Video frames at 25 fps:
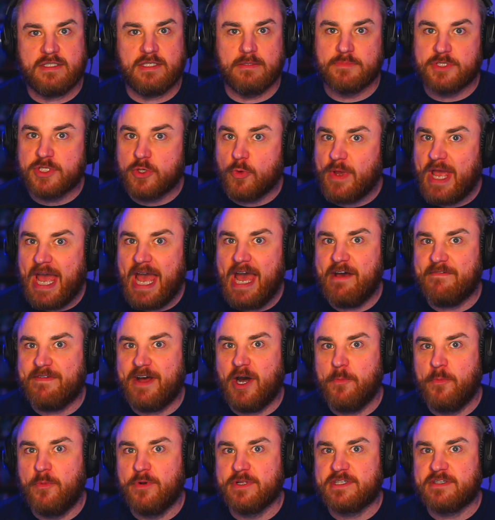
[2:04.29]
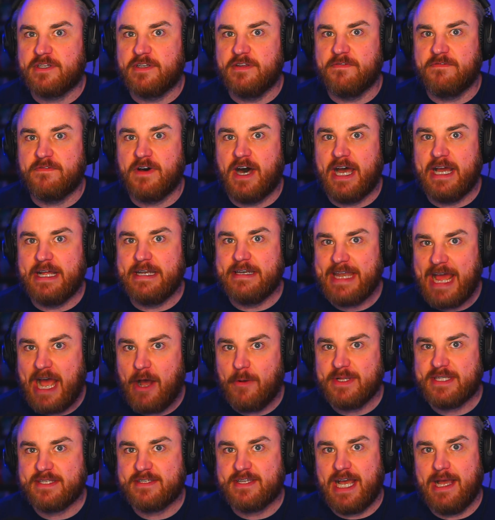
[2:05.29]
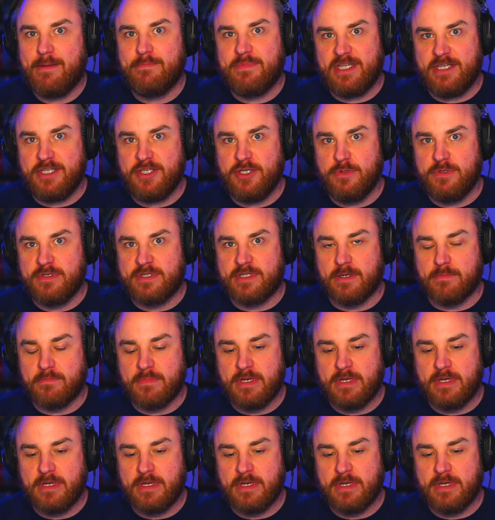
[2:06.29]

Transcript: So we have outputs defined. Now it's time to use them.